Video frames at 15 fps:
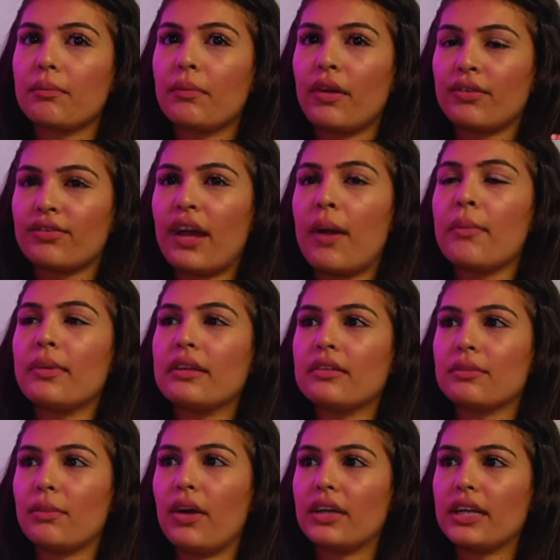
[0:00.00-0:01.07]
my
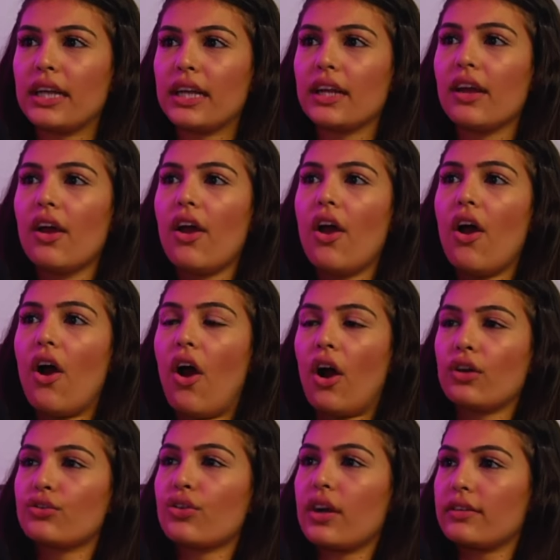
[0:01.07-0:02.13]
family's money,
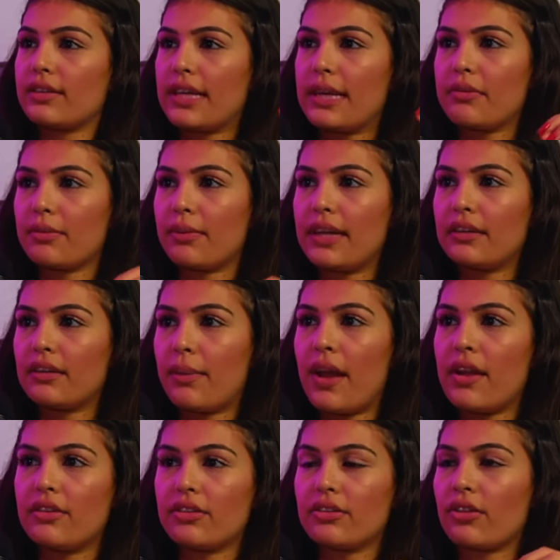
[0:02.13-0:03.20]
I try to keep to my
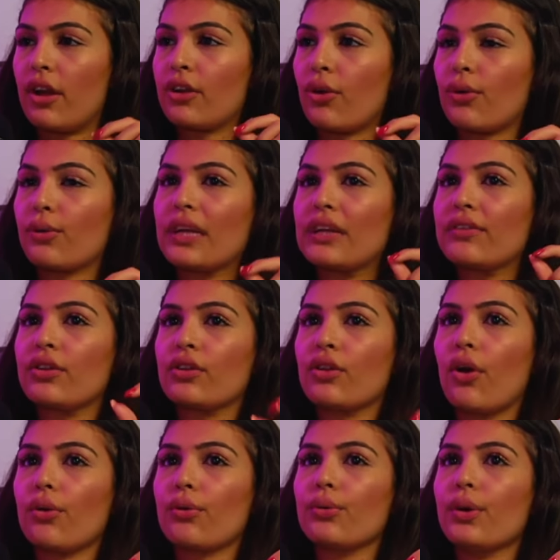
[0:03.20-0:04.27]
independence because I don't, even
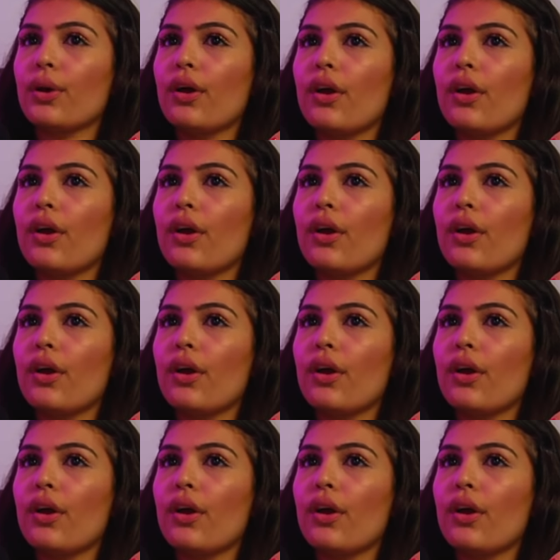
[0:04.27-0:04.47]
know,